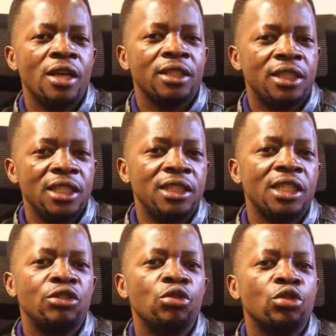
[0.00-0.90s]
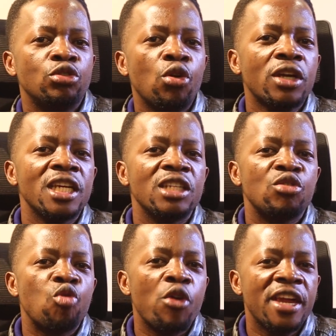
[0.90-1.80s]
sees that you're talking
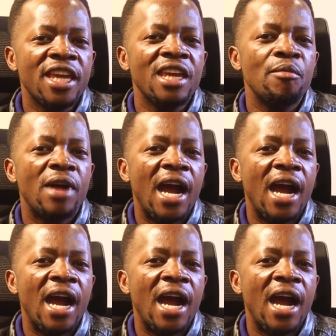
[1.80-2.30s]
to him